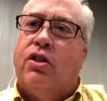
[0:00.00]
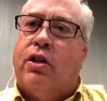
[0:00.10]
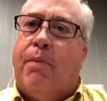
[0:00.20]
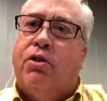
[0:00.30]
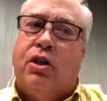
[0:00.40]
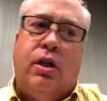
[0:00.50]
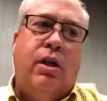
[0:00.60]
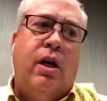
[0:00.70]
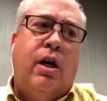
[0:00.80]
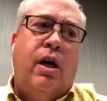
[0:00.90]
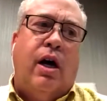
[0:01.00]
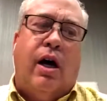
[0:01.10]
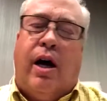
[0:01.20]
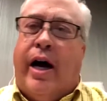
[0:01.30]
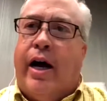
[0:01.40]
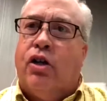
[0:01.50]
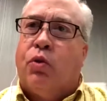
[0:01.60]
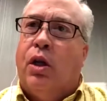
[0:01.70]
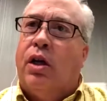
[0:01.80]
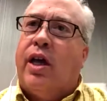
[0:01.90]
consumption higher as
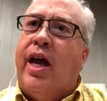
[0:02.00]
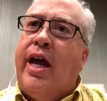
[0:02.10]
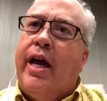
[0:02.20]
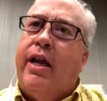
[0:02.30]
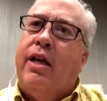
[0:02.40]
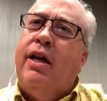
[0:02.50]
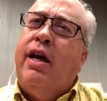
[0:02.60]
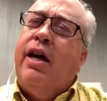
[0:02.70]
we look ahead. And